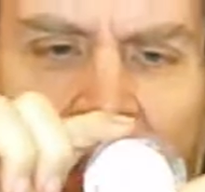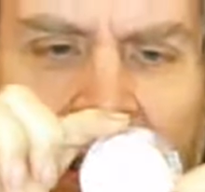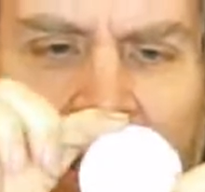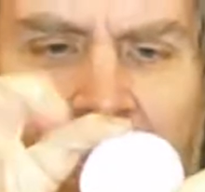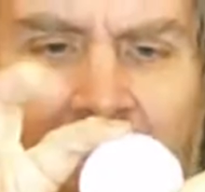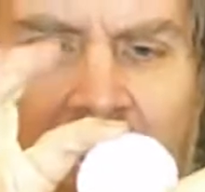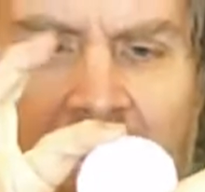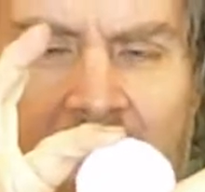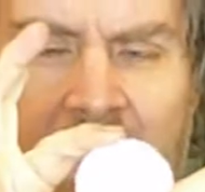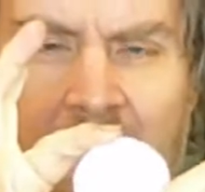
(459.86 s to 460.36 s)

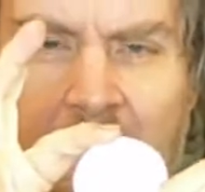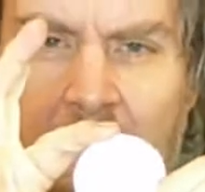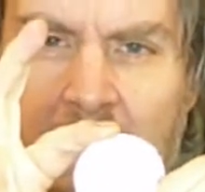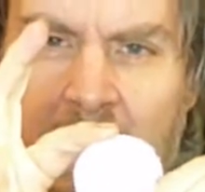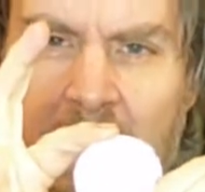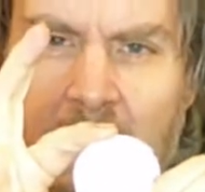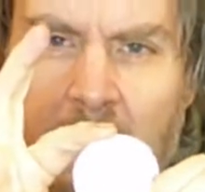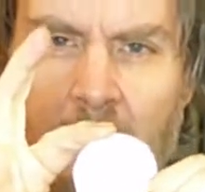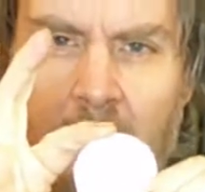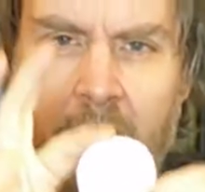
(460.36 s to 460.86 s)
it has the
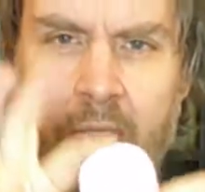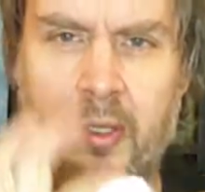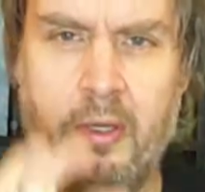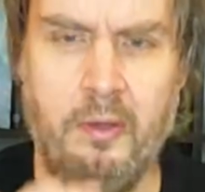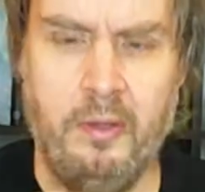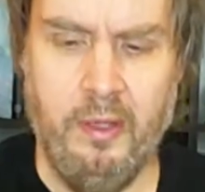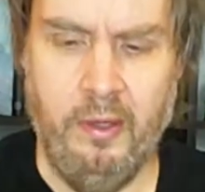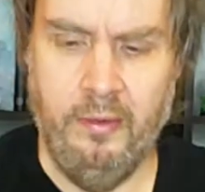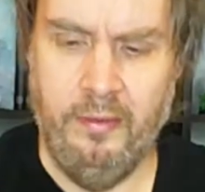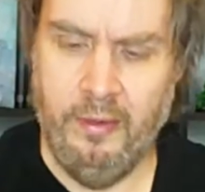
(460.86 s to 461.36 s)
Mego
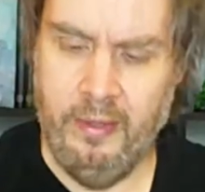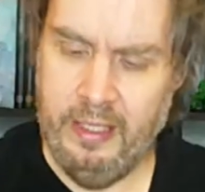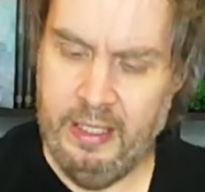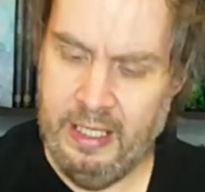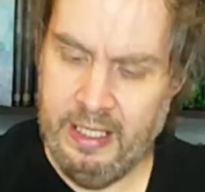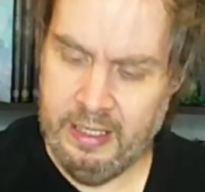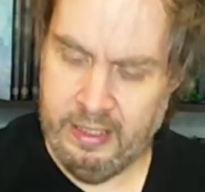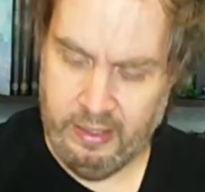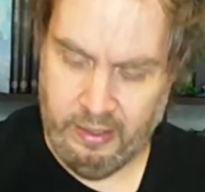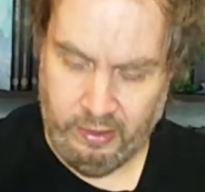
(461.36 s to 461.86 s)
logo. Very
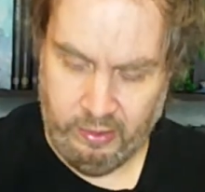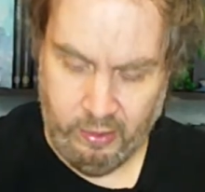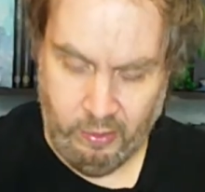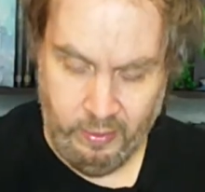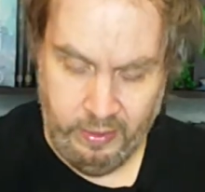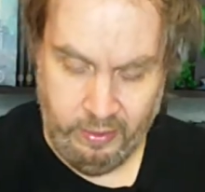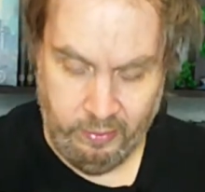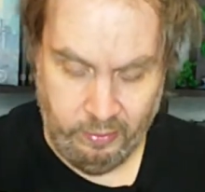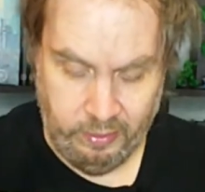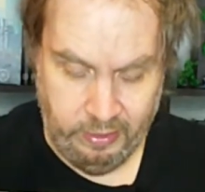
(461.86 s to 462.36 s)
nice little
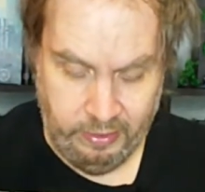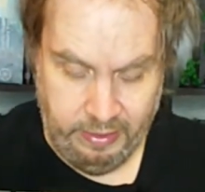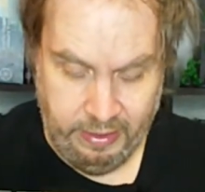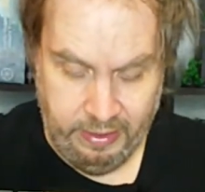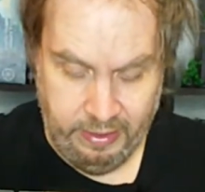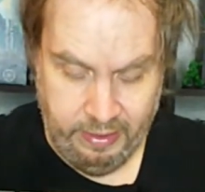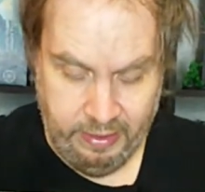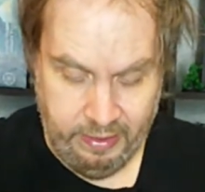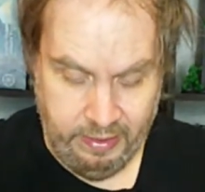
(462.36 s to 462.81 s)
coin, really.